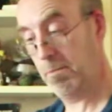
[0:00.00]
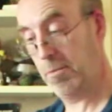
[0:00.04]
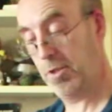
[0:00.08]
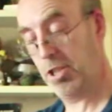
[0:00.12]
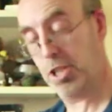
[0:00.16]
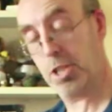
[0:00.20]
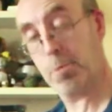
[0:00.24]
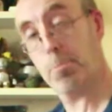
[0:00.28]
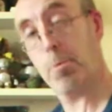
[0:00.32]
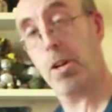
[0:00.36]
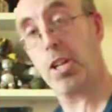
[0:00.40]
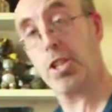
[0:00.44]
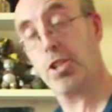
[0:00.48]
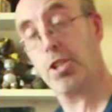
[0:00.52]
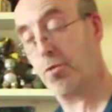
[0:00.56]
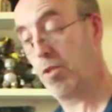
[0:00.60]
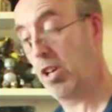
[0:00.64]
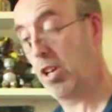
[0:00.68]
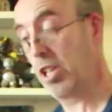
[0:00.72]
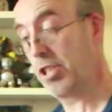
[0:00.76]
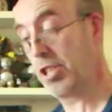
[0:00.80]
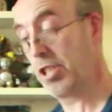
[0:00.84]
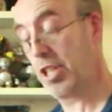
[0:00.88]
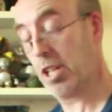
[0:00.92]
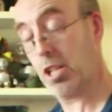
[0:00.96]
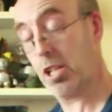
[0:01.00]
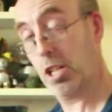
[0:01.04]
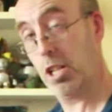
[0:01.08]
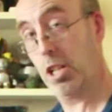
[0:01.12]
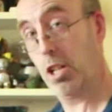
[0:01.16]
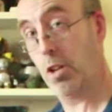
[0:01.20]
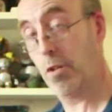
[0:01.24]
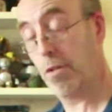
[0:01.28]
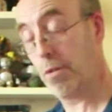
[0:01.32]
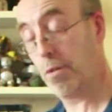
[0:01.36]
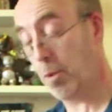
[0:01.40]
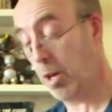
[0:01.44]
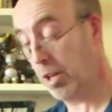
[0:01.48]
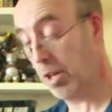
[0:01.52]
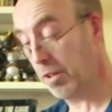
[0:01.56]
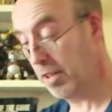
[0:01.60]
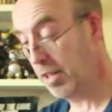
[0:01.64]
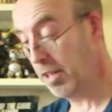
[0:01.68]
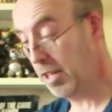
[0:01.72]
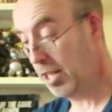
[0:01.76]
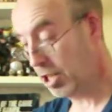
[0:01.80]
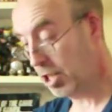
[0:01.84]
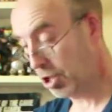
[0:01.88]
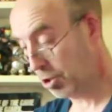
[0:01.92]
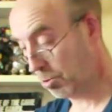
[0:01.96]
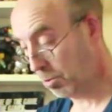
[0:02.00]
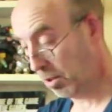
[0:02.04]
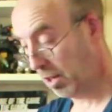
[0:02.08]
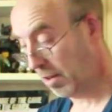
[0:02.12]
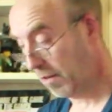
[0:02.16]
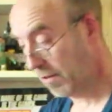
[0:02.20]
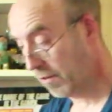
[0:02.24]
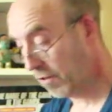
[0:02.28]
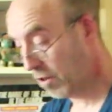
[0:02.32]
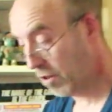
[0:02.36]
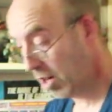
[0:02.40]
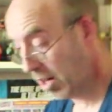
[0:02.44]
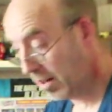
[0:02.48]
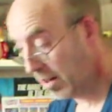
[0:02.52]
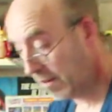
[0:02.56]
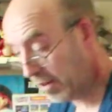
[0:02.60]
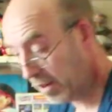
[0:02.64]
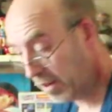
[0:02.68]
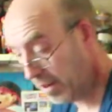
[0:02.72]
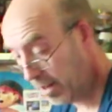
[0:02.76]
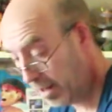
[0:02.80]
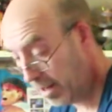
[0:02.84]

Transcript: Space Ranger cloth one 25.